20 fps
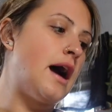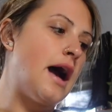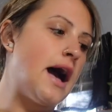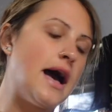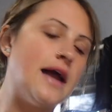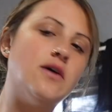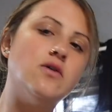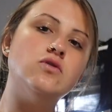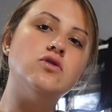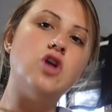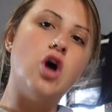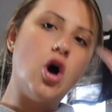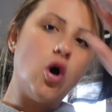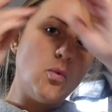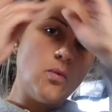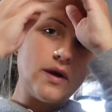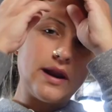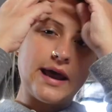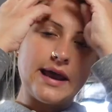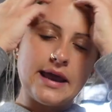I don't know
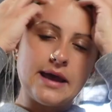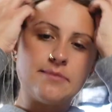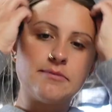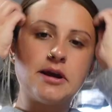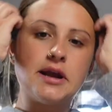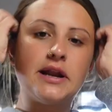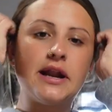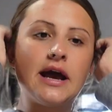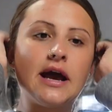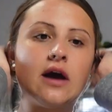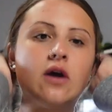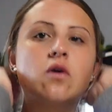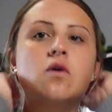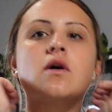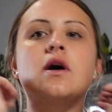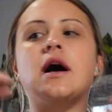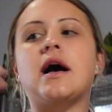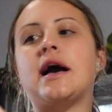what I am right now.